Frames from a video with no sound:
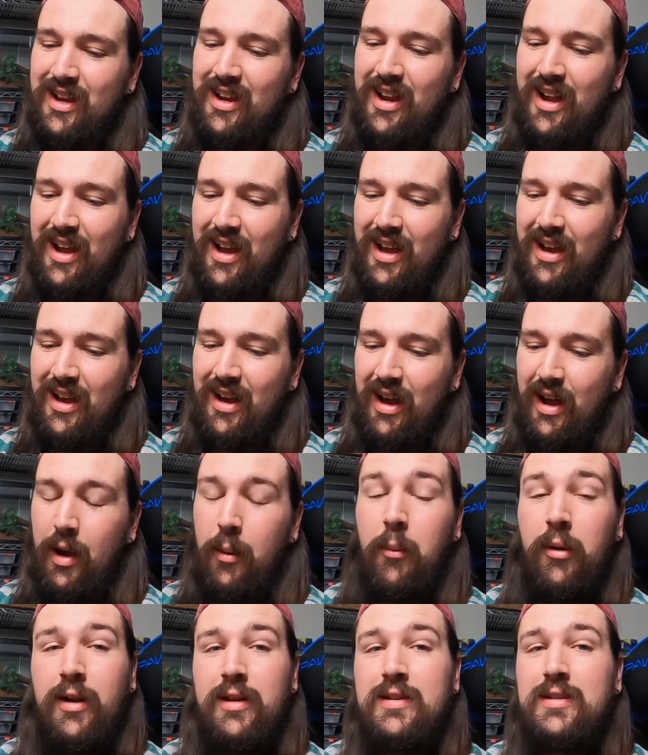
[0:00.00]

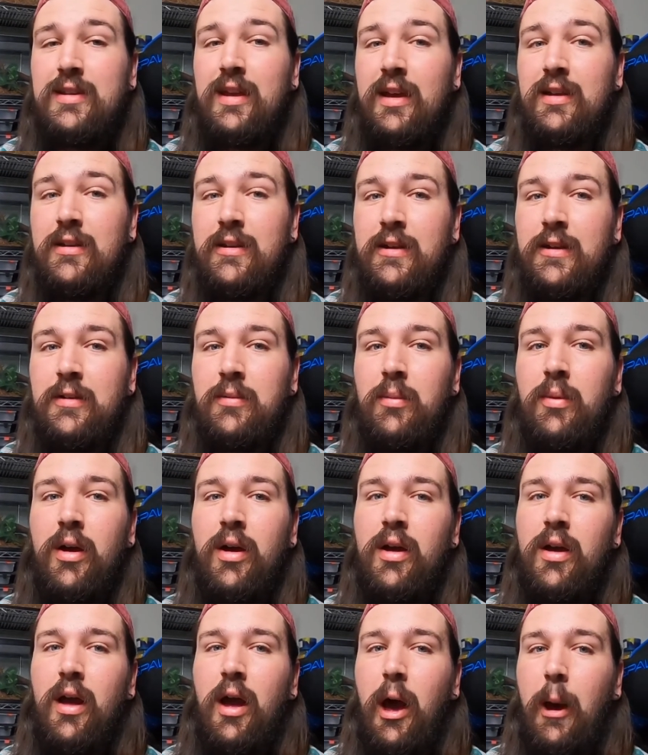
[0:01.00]
I'm gonna send him
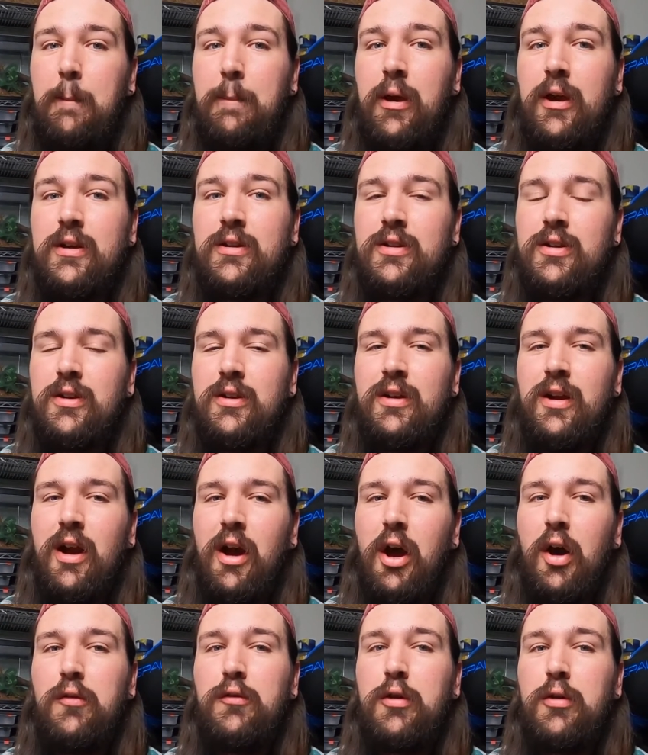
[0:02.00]
a picture
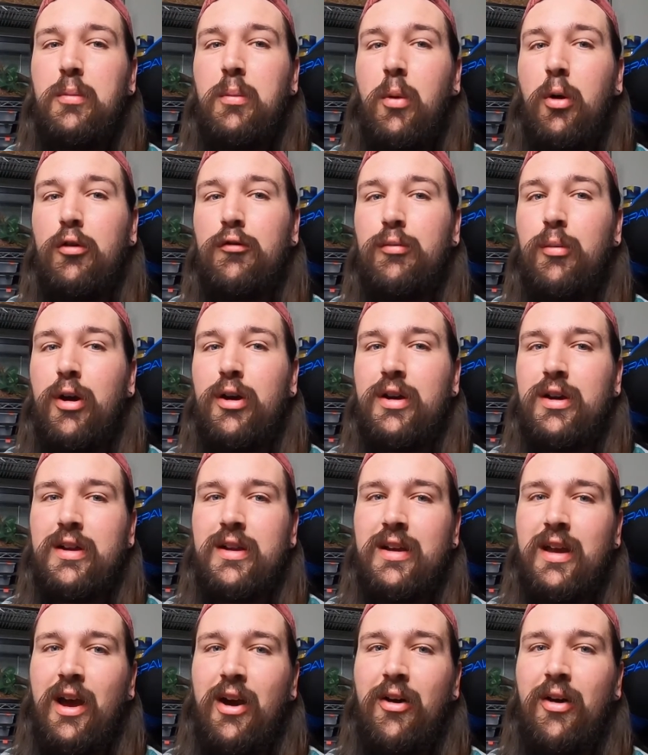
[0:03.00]
of your MorphMarket
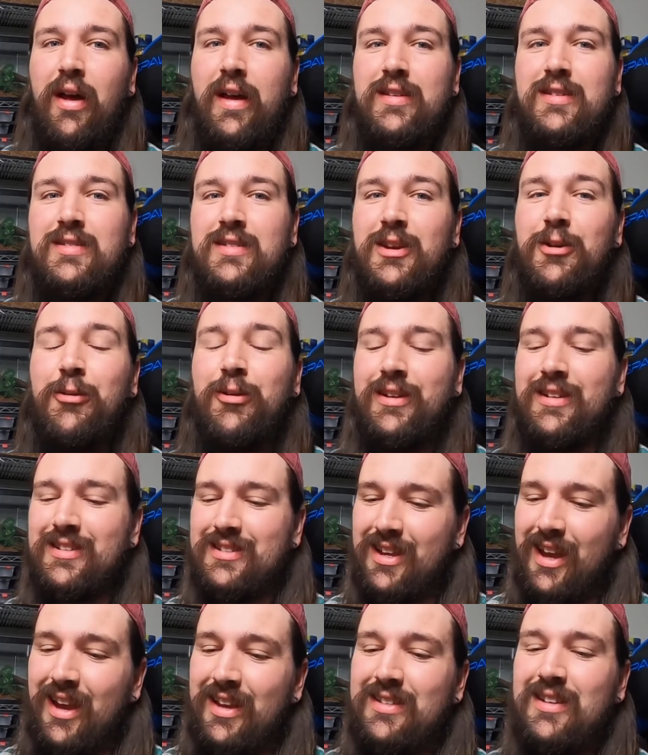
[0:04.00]
account and see what he
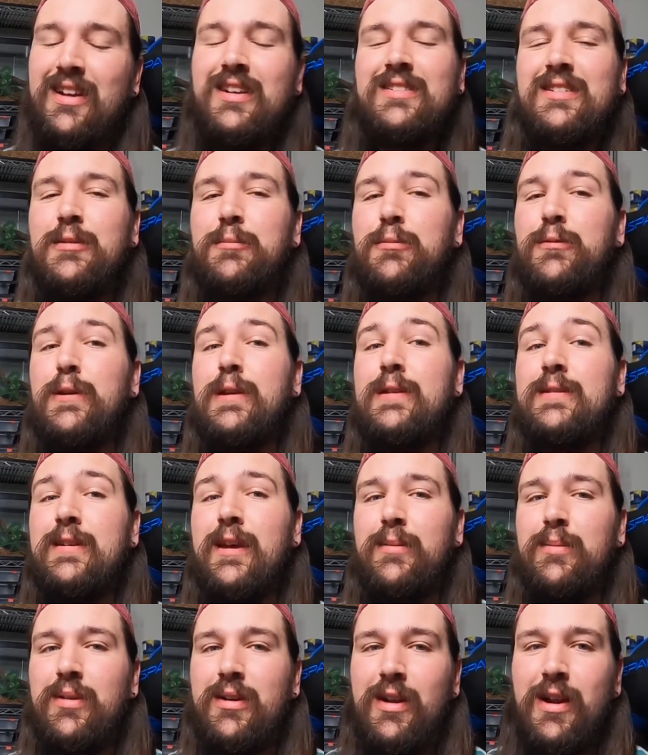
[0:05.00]
says. And I said, please
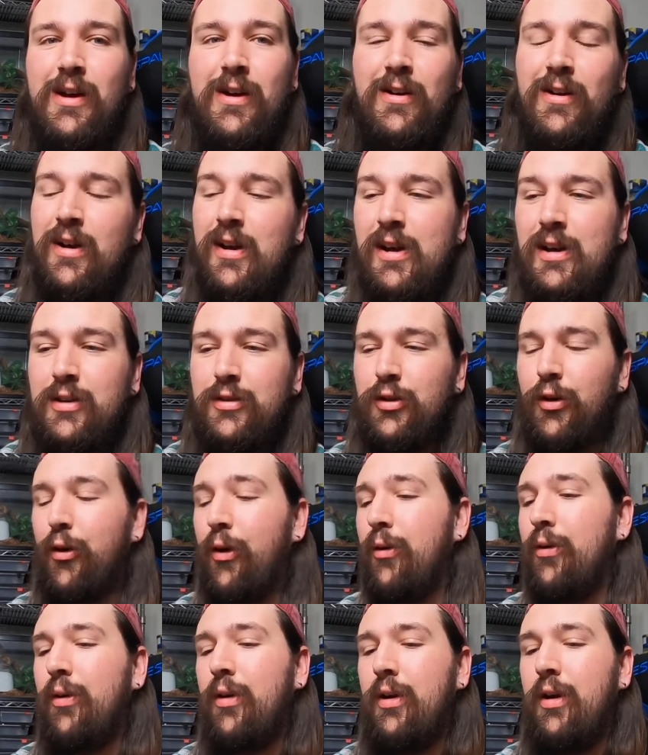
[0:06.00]
let me know.
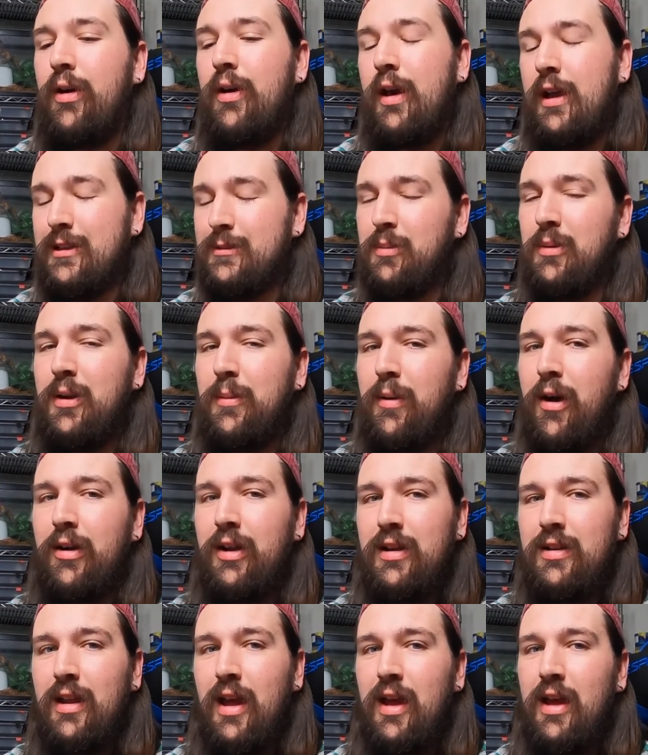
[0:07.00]
So it's been about
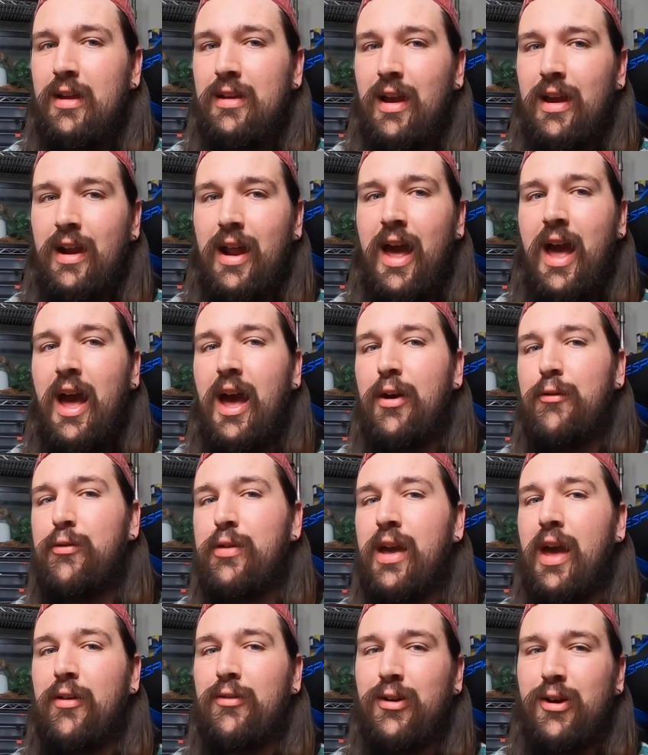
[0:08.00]
a day and a half.
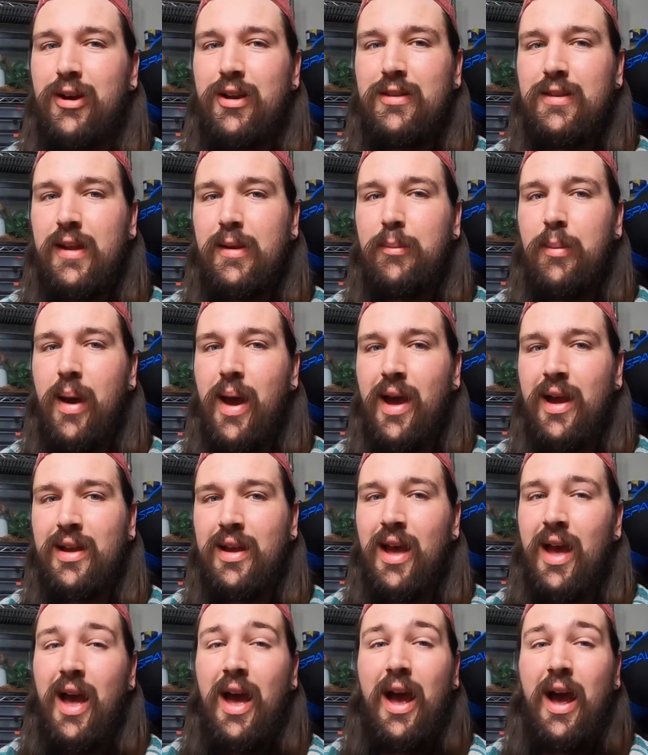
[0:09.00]
We haven't heard anything back.
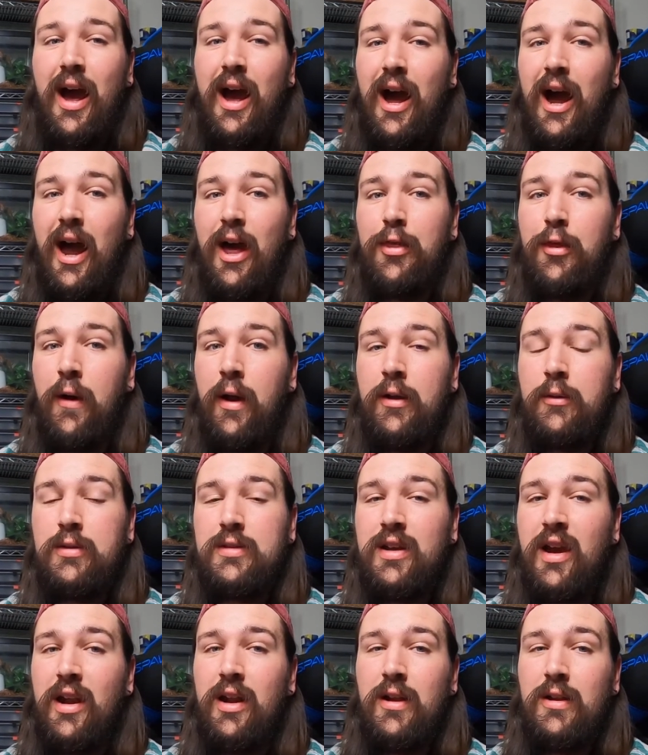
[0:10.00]
I thought it was
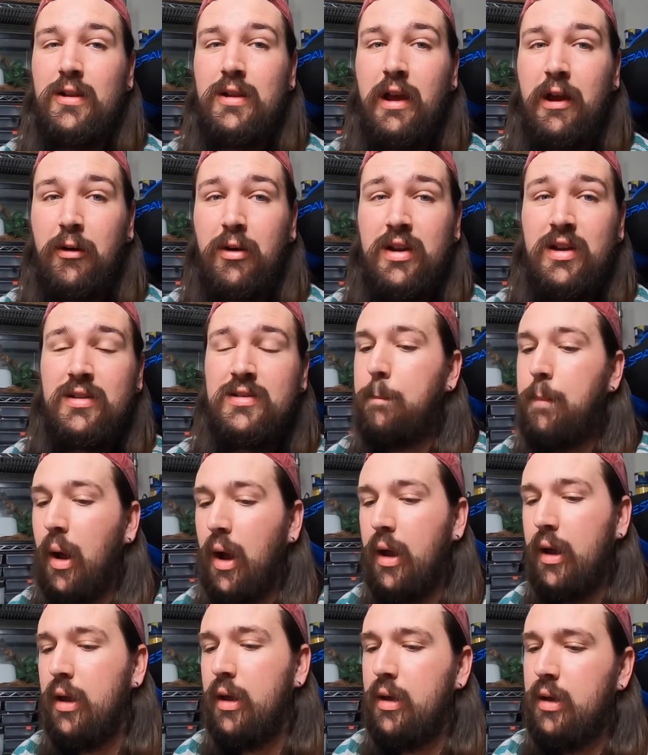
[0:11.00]
kind of hilarious,
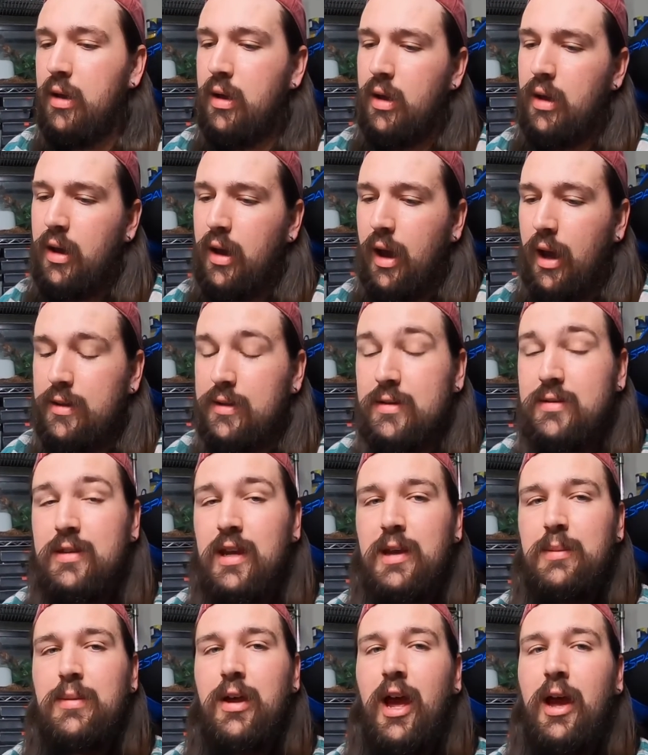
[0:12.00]
but at the
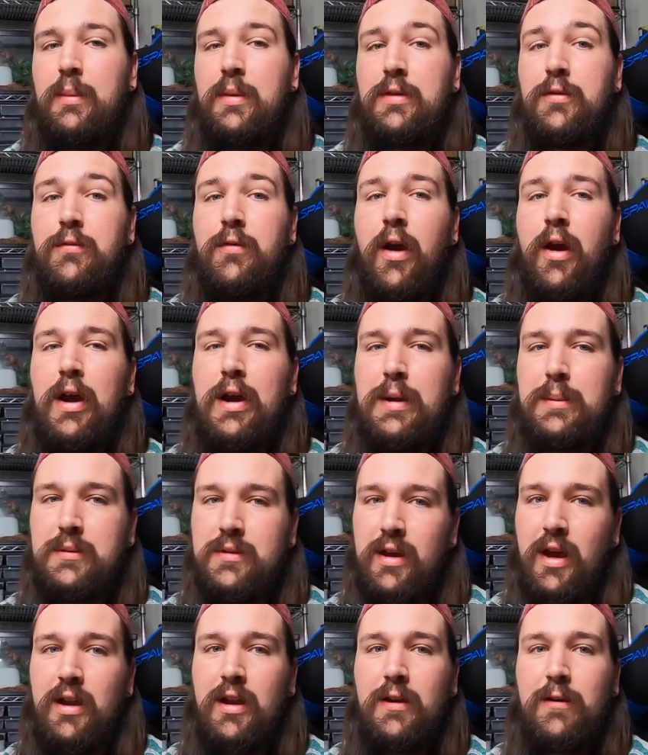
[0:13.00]
same time, it's very
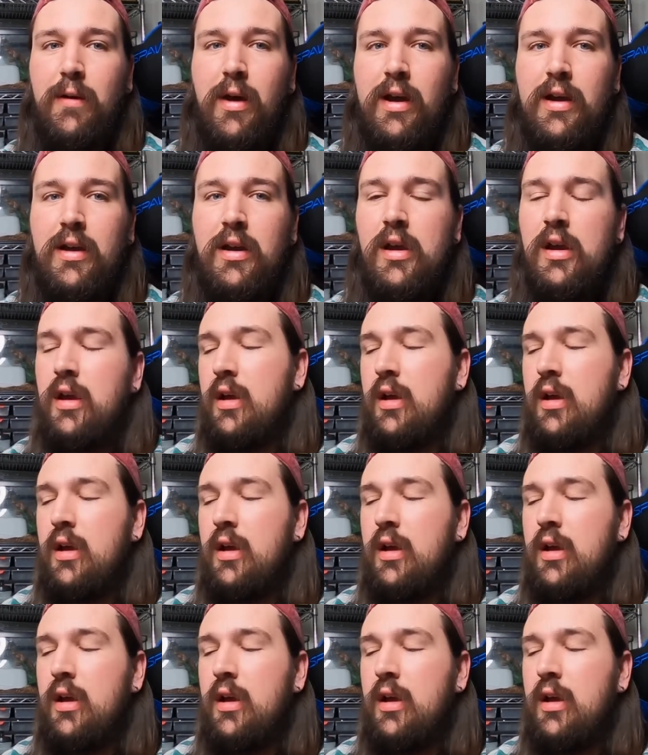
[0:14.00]
upsetting, right?